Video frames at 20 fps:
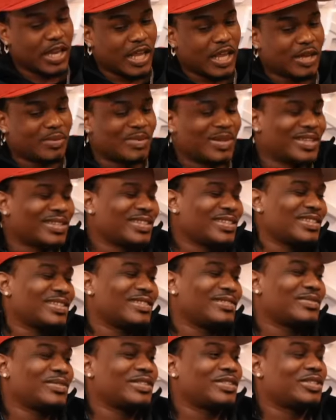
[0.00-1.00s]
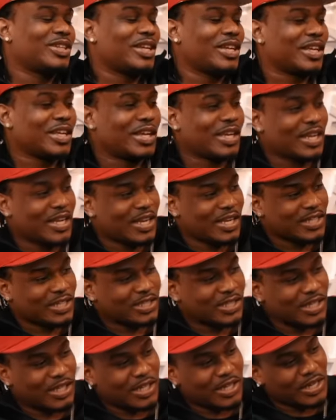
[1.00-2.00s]
And they be like, yeah, I ain't trying to hear that
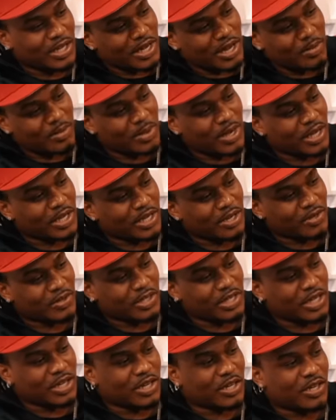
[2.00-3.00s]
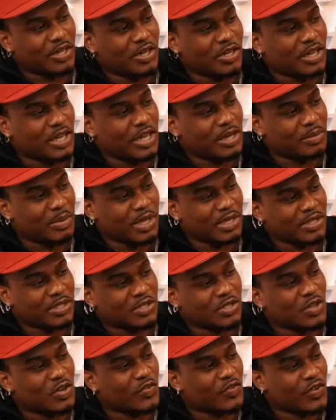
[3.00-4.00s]
shit. And I'm like, yo, nigga, hard head make a
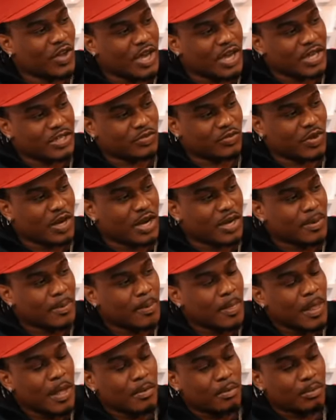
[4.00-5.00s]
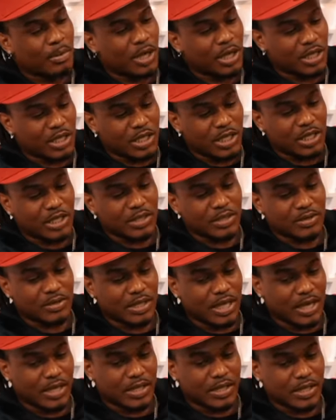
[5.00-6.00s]
soft ass, right? Yeah. But look,
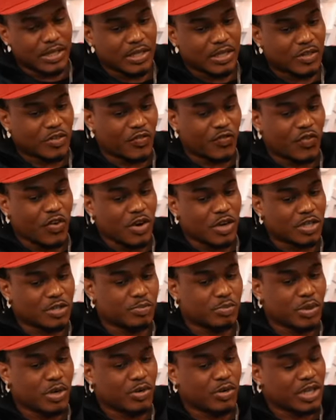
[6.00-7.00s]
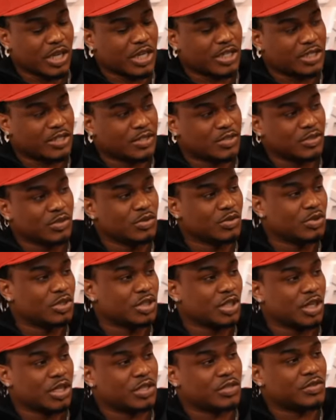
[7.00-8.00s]
like, as far as bro catching the new
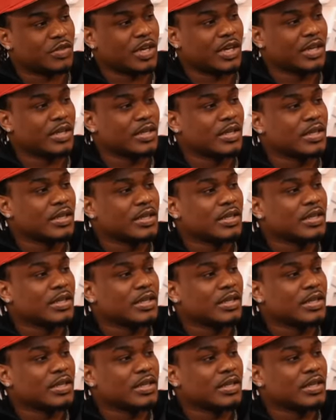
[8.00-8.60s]
charge, right?